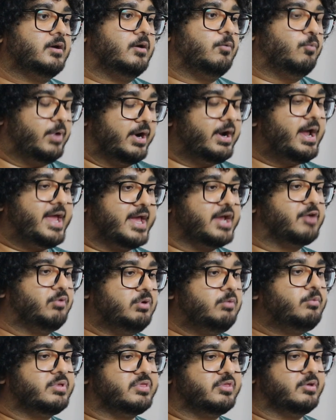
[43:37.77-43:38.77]
where I
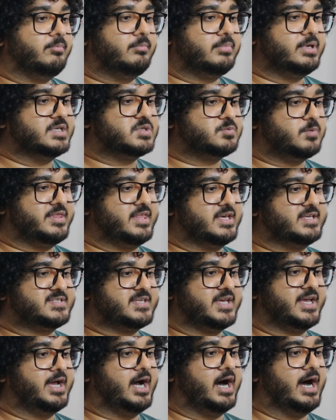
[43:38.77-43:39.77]
agree with them is where they
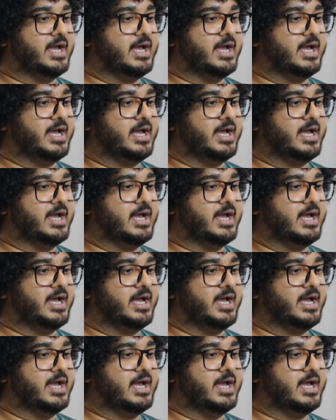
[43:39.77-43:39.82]
say,